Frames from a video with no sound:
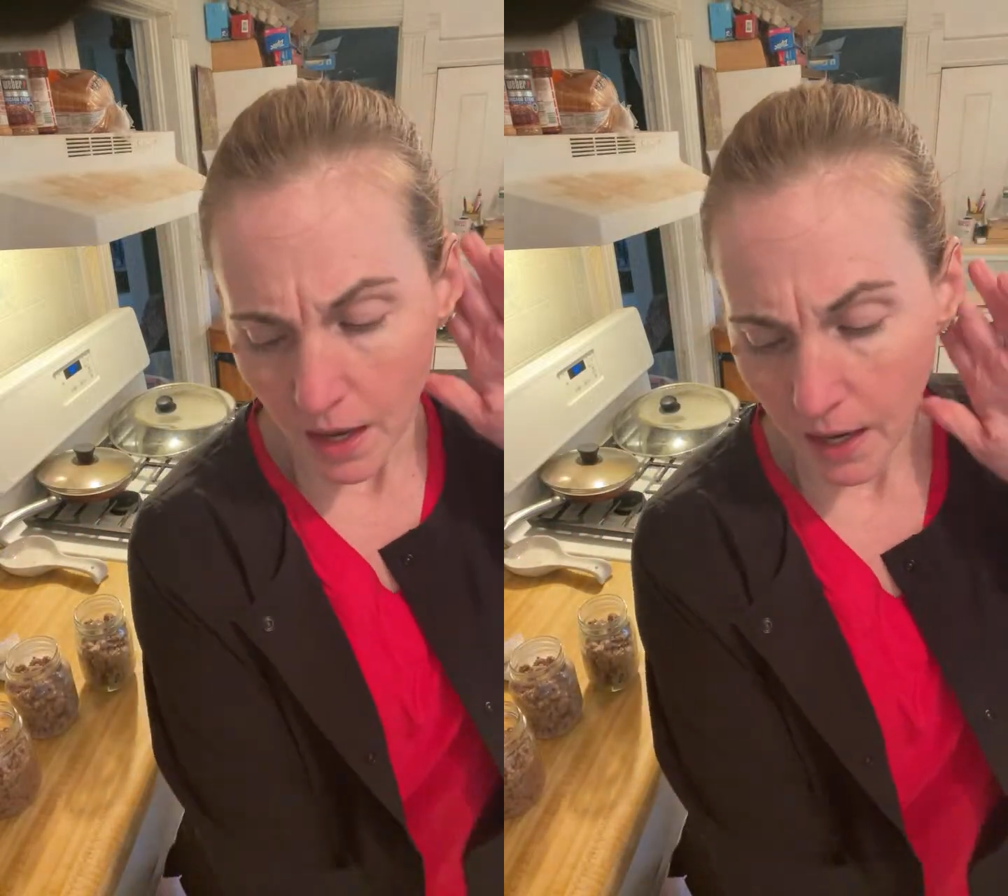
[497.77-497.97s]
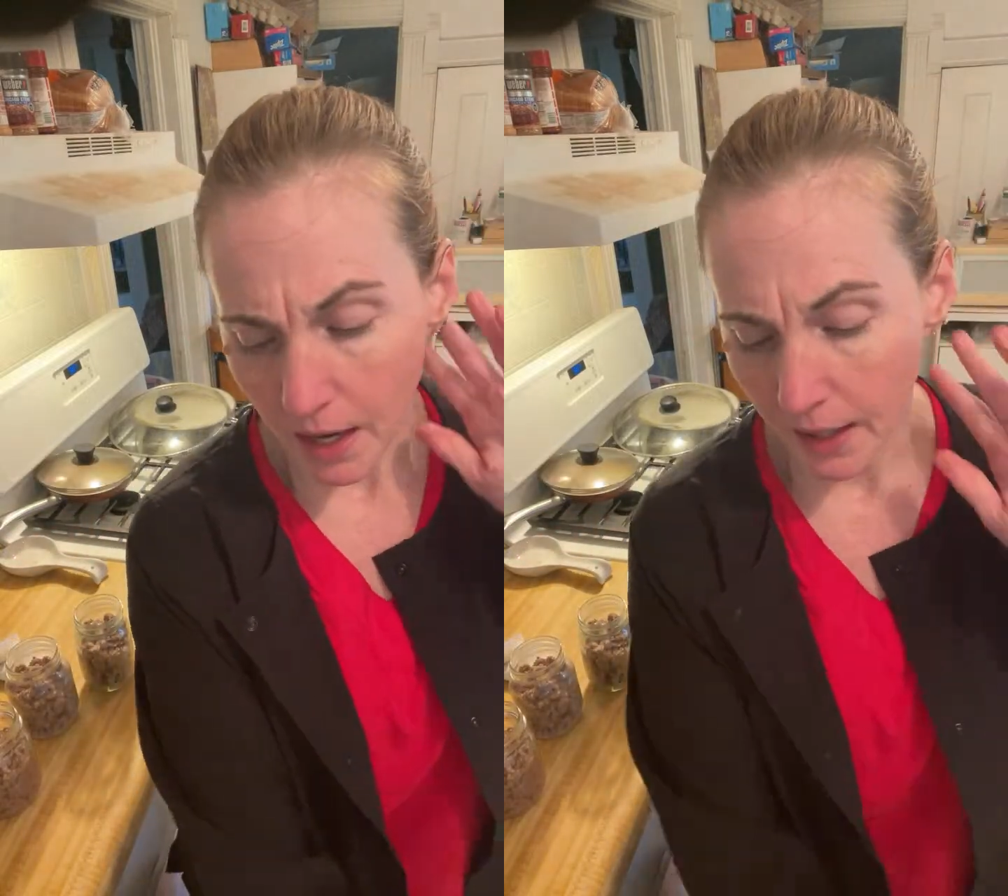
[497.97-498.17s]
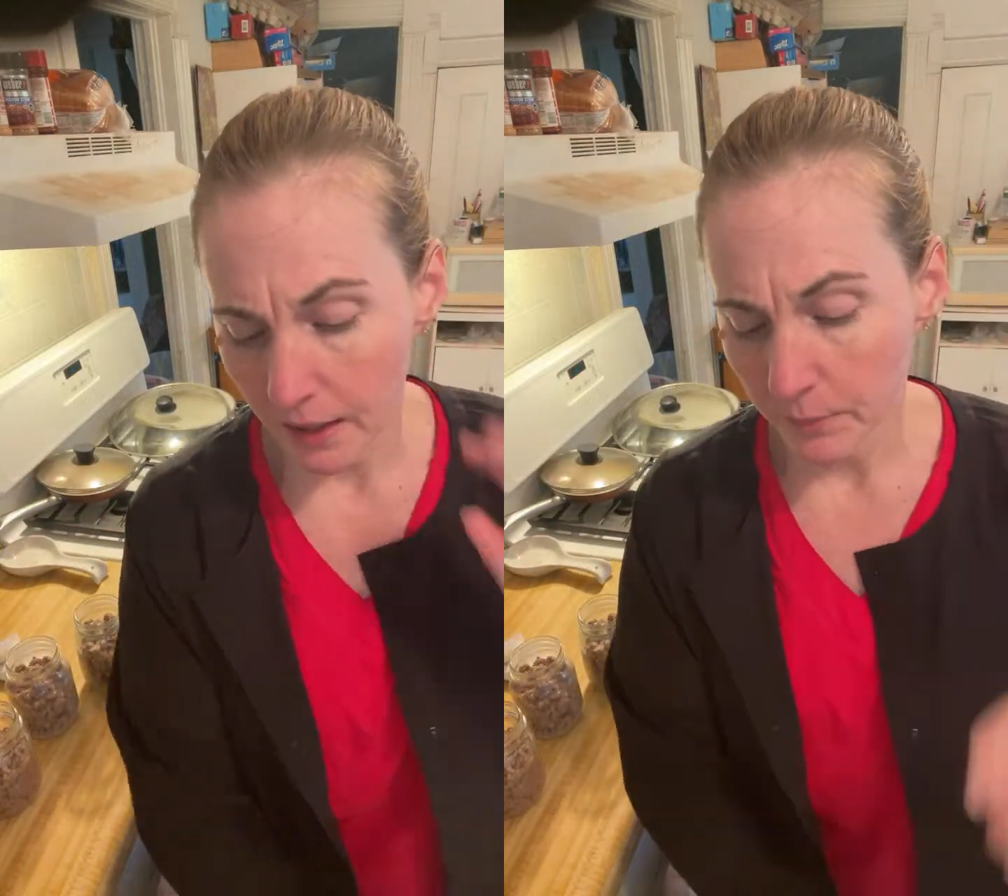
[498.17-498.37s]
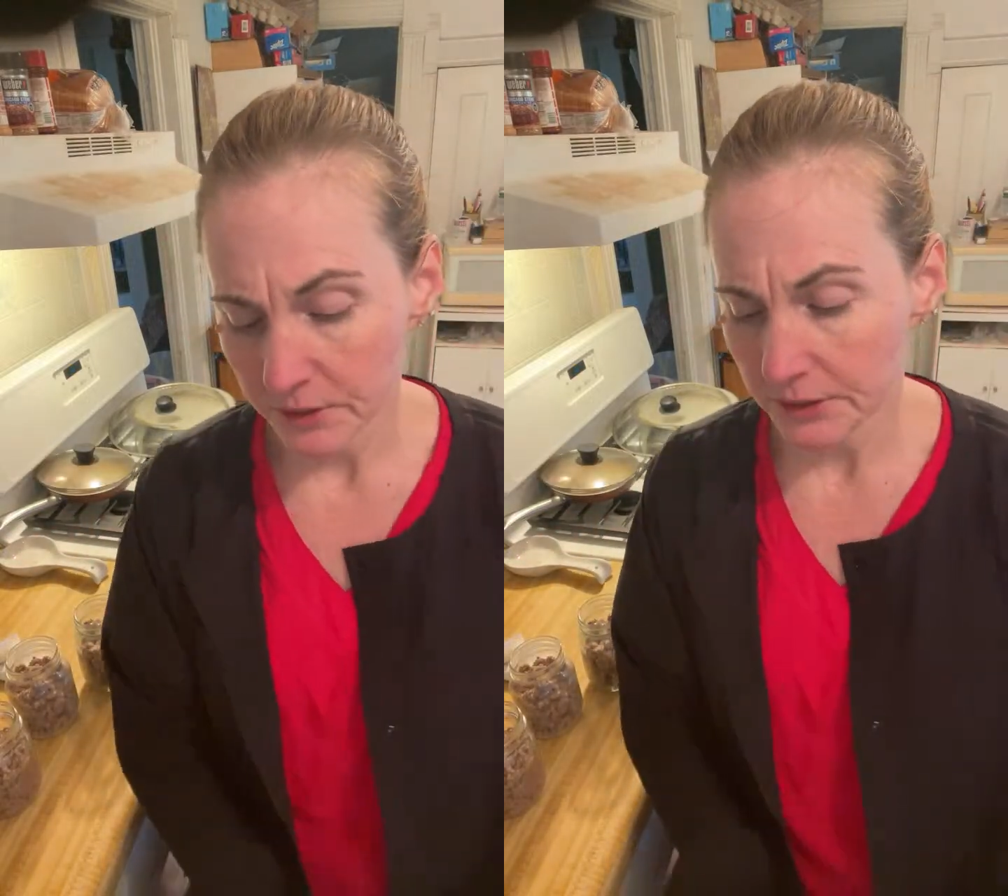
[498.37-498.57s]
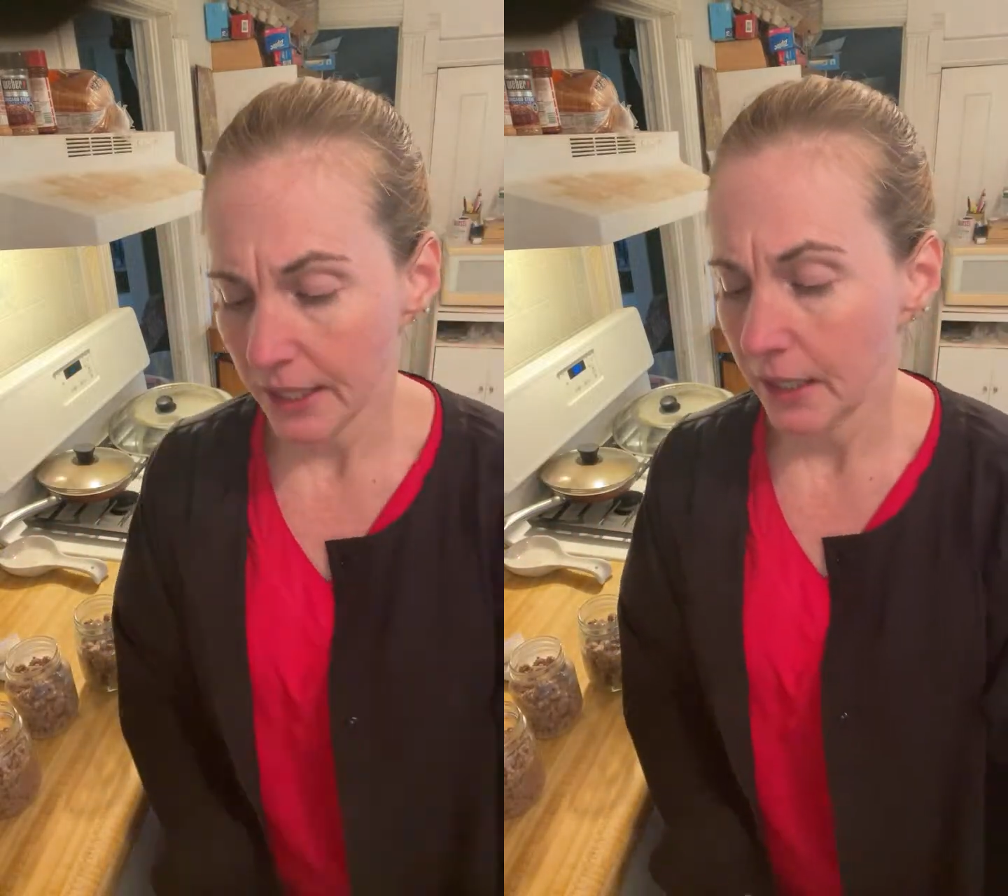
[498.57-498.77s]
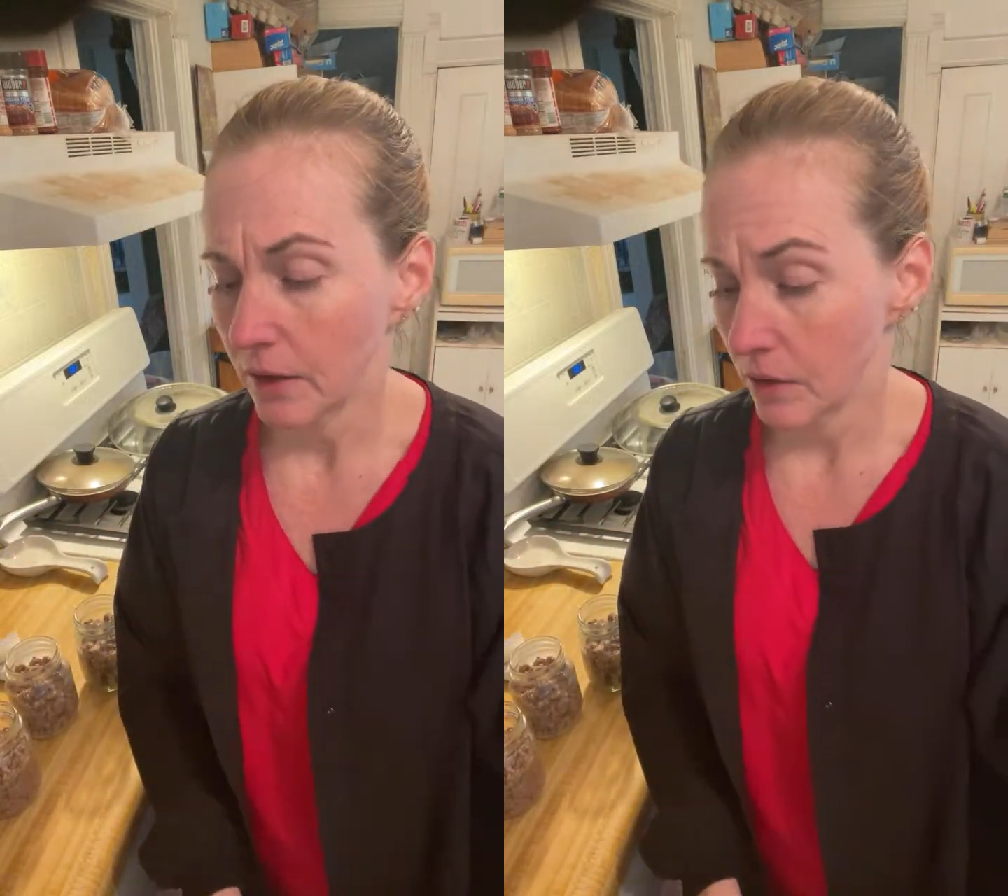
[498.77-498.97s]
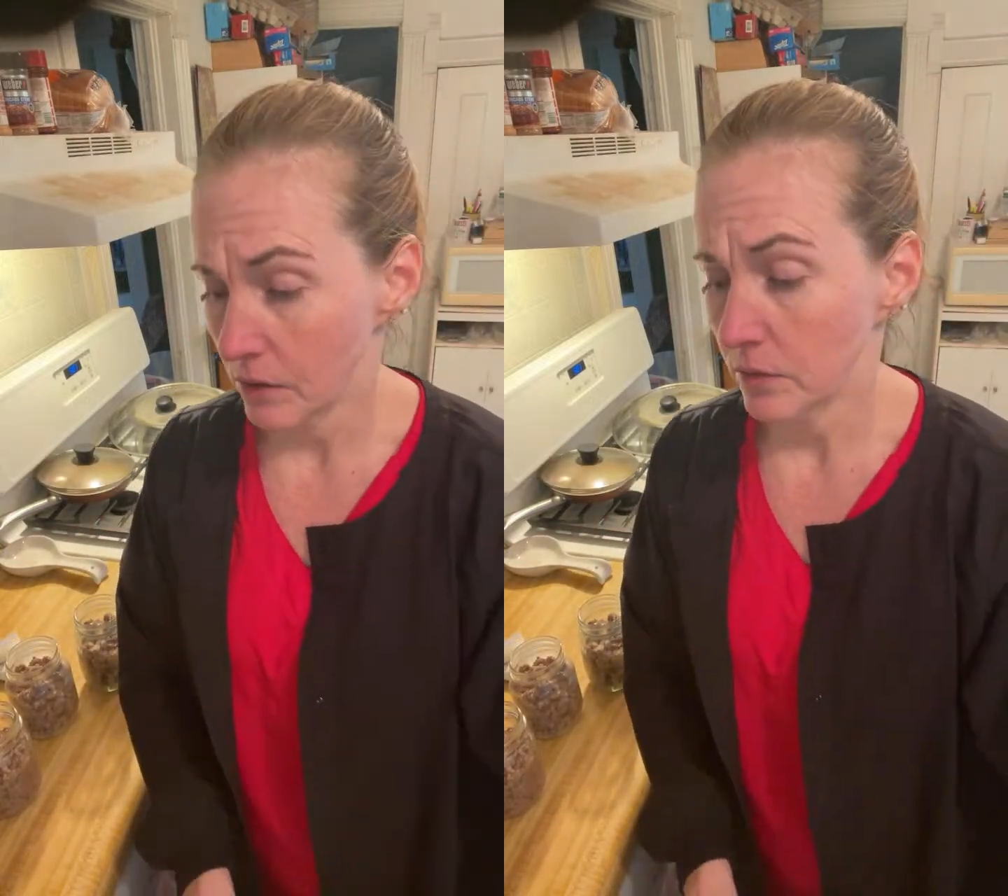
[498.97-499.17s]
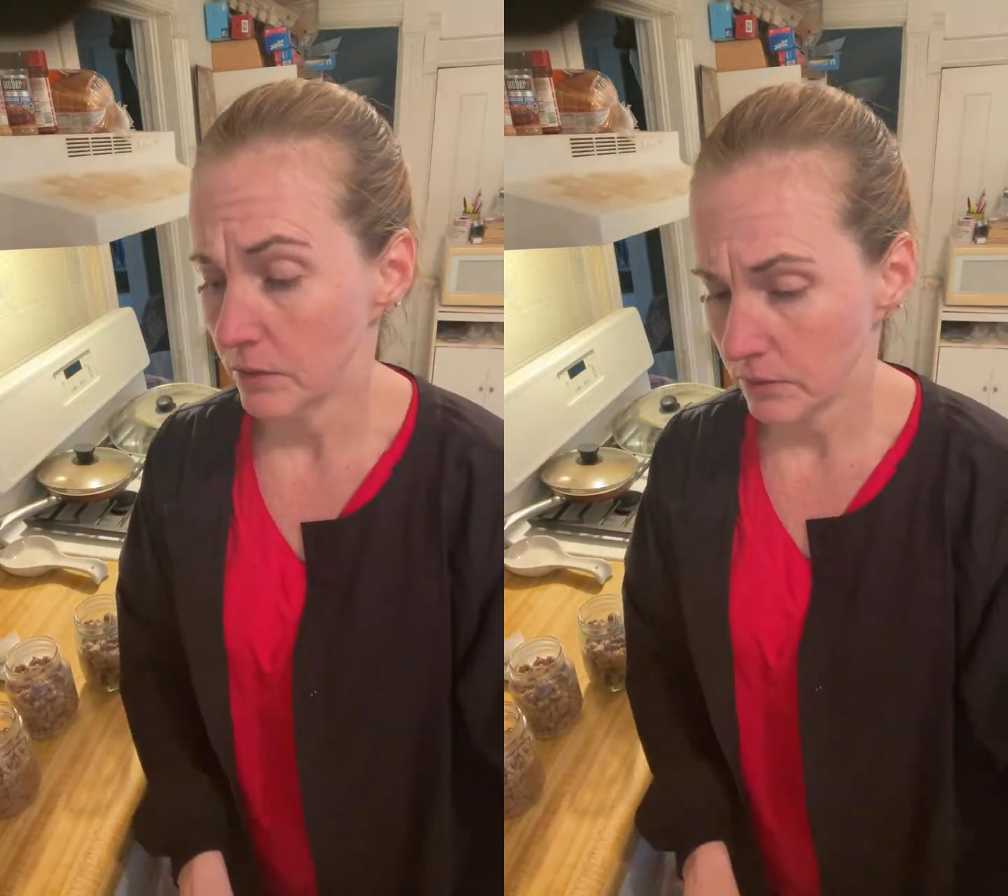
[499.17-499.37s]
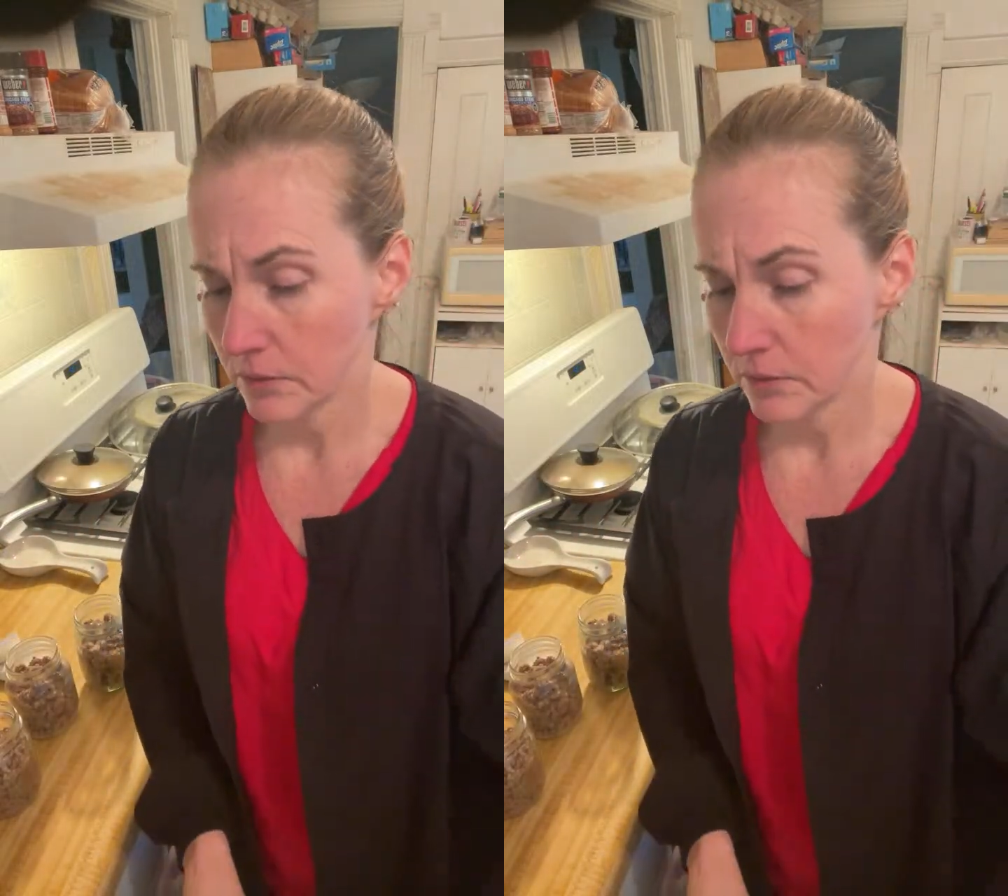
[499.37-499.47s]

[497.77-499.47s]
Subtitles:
And I was like, oh,